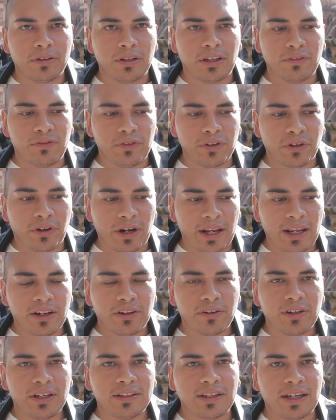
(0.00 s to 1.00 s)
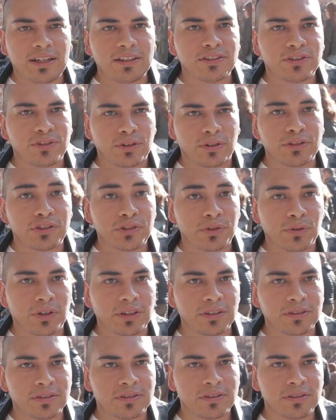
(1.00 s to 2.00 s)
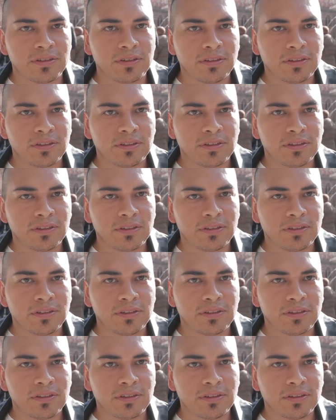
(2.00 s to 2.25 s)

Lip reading: If you're angry, that is your choice.